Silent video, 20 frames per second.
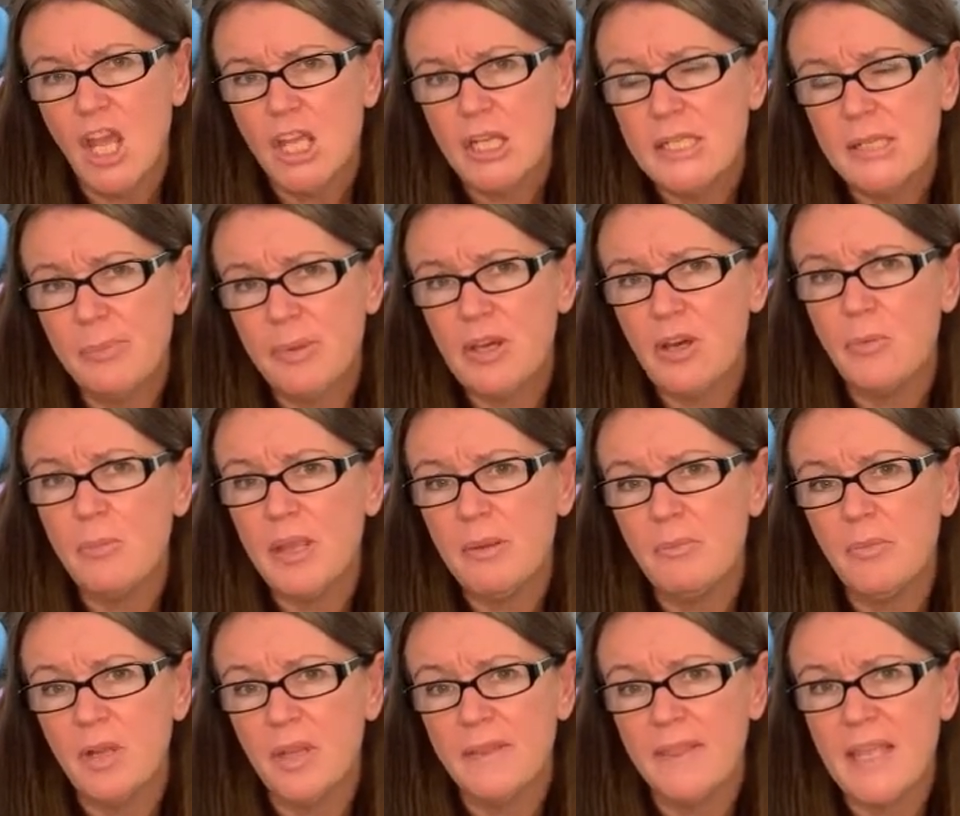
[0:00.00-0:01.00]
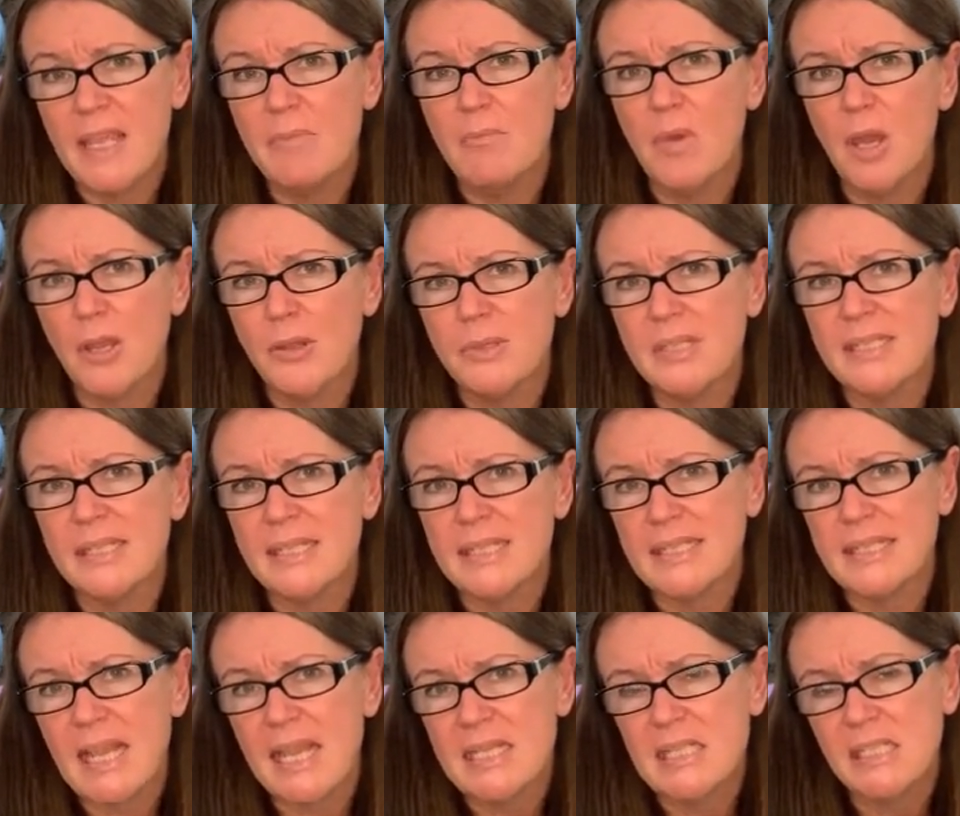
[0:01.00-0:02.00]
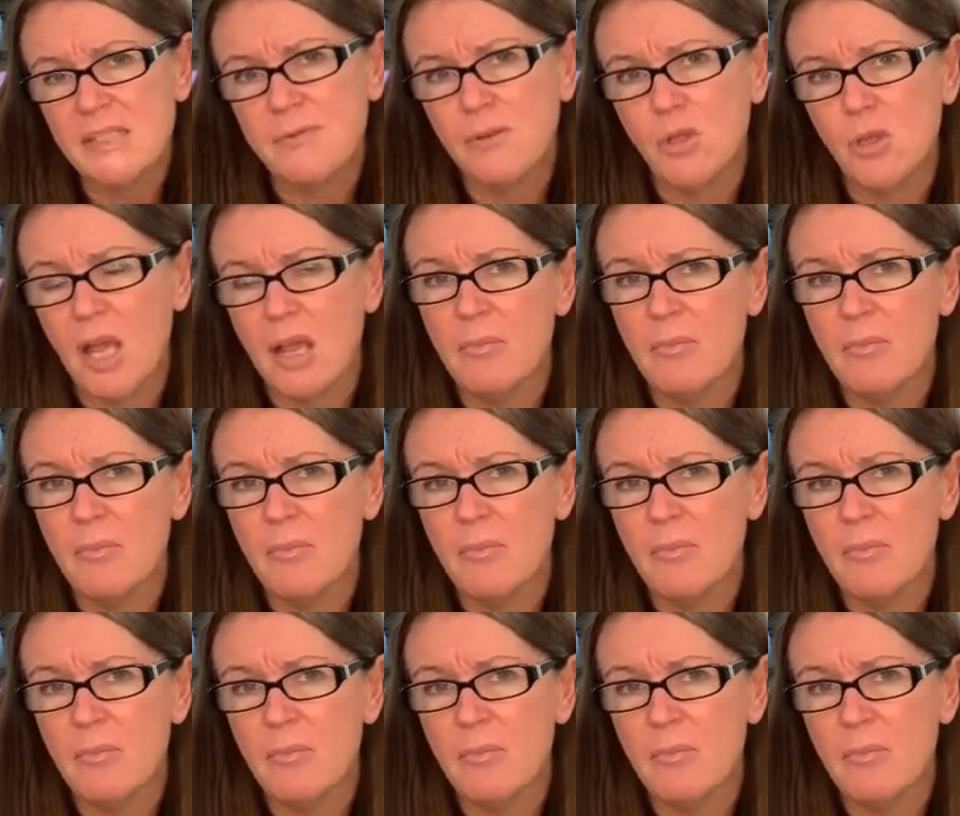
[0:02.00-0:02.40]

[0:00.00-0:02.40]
to becoming the most successful